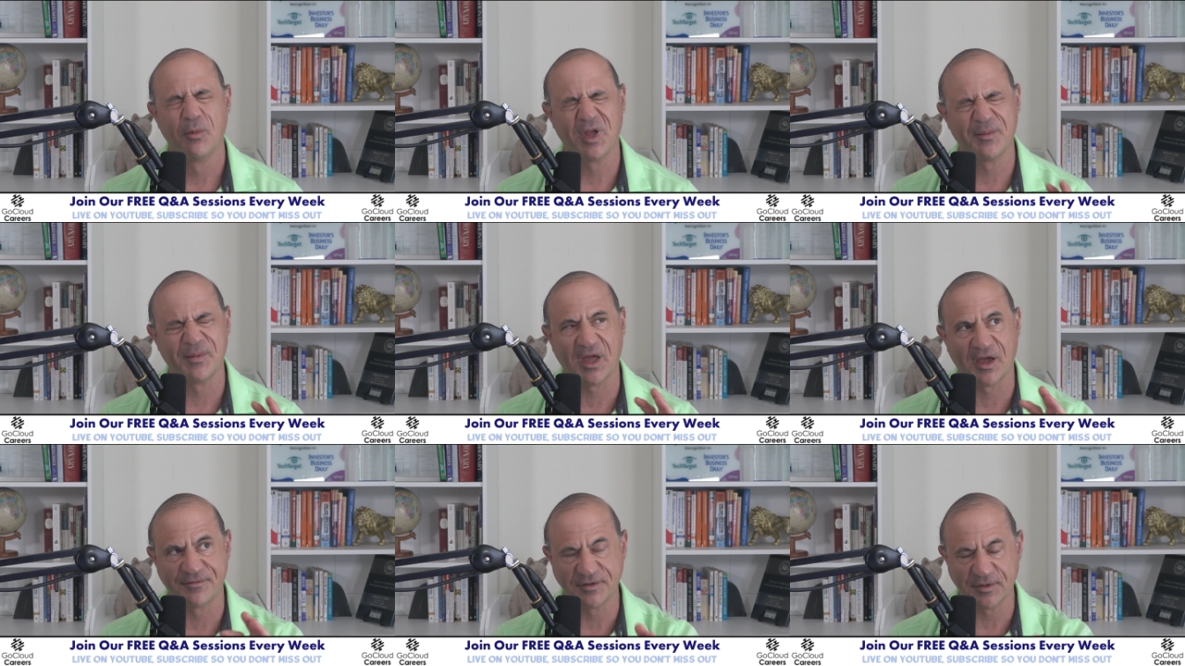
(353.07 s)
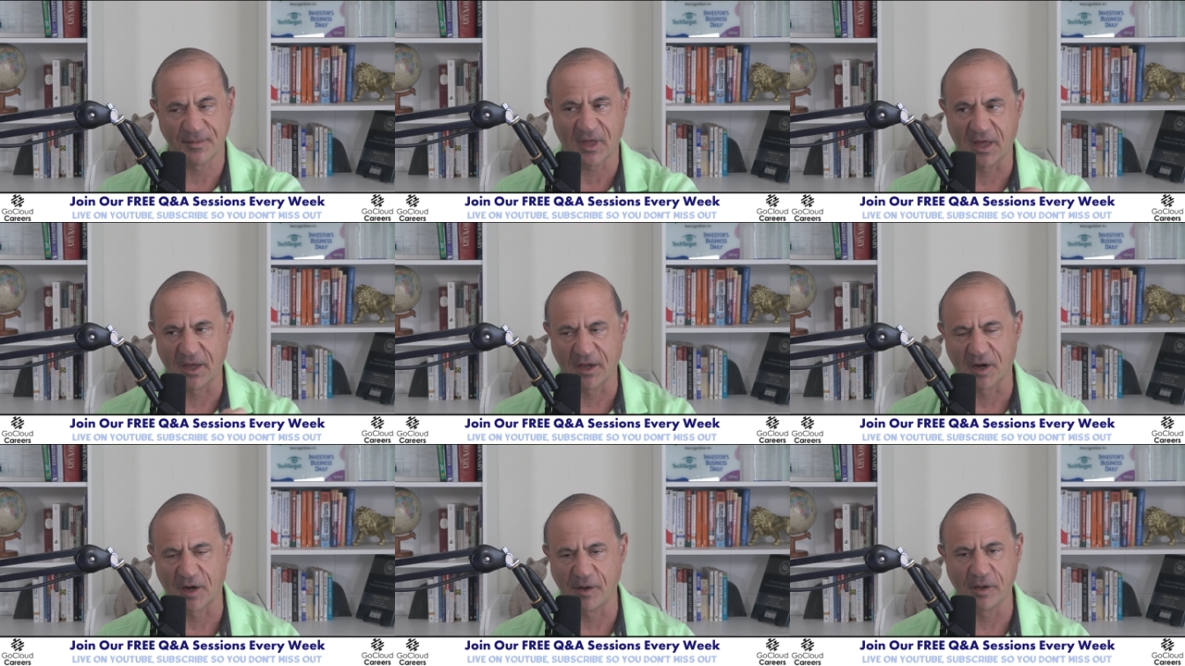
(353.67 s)
We may have some
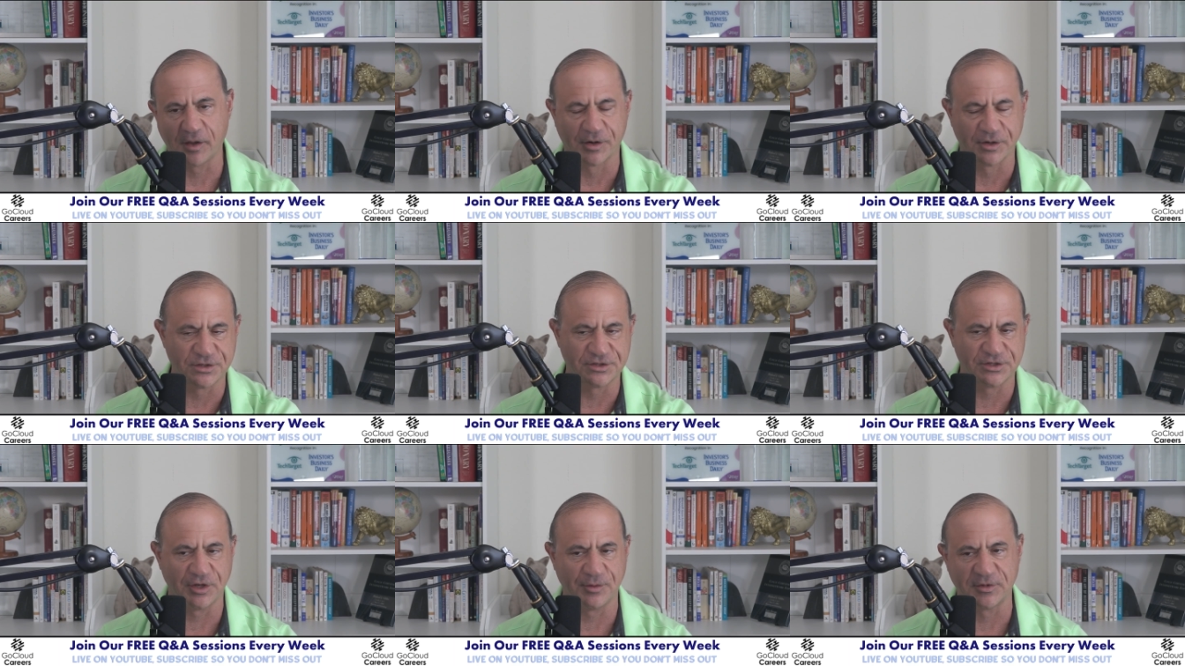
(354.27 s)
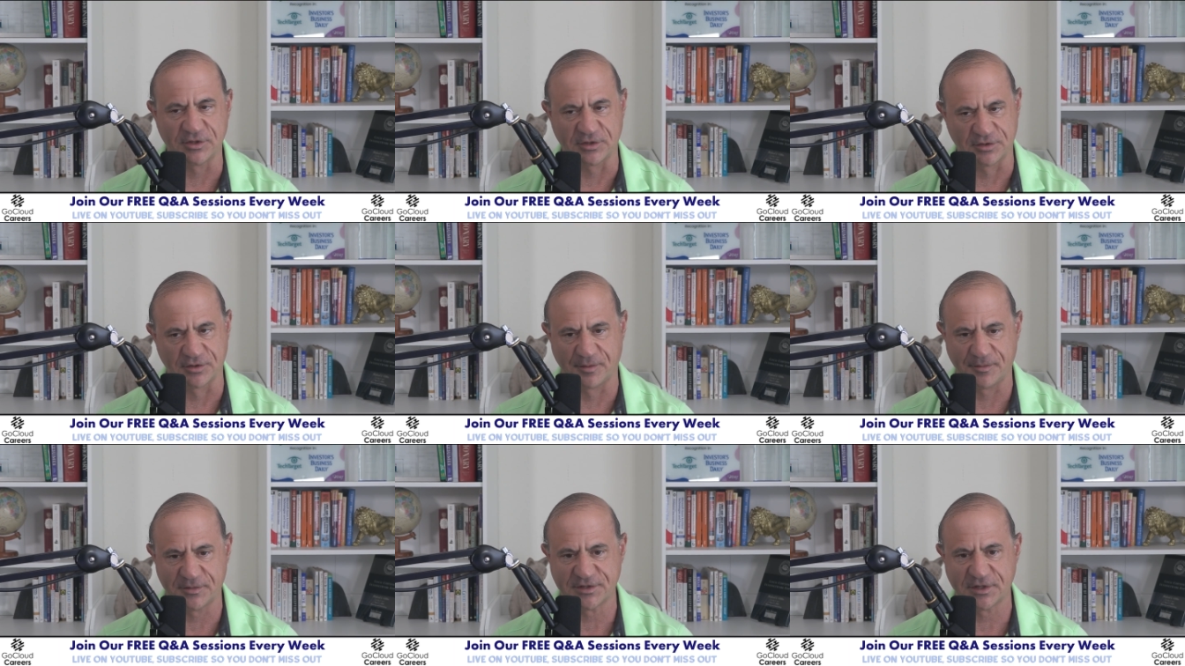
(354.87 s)
A I in our SIEM and
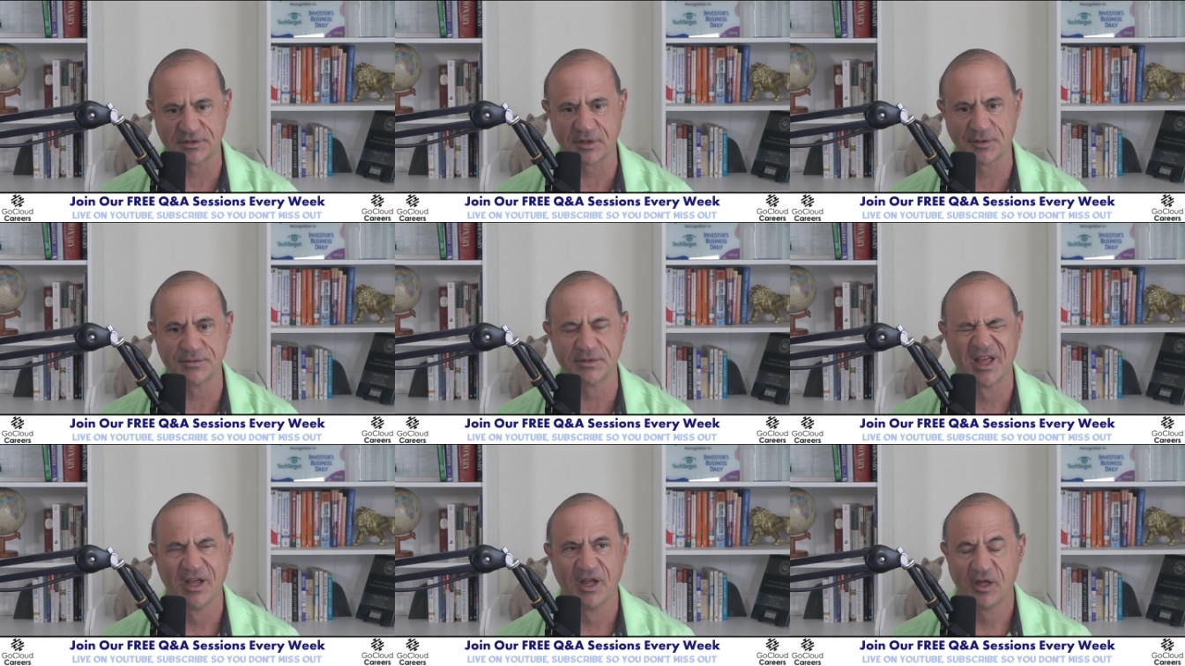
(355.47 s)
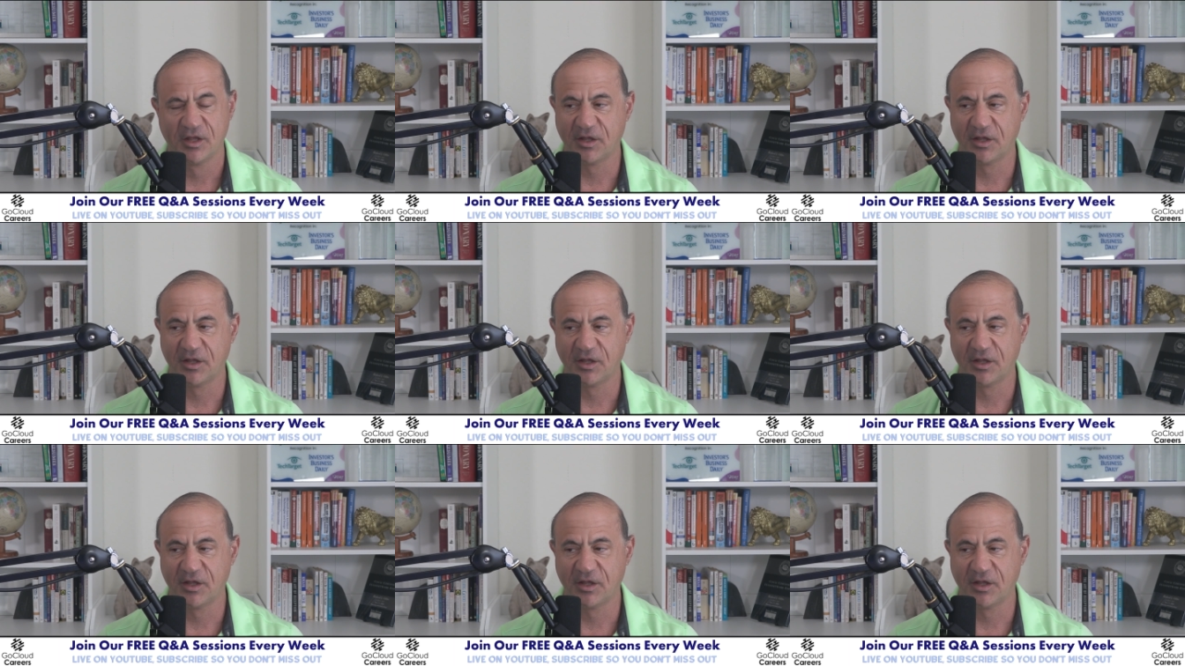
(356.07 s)
SORM systems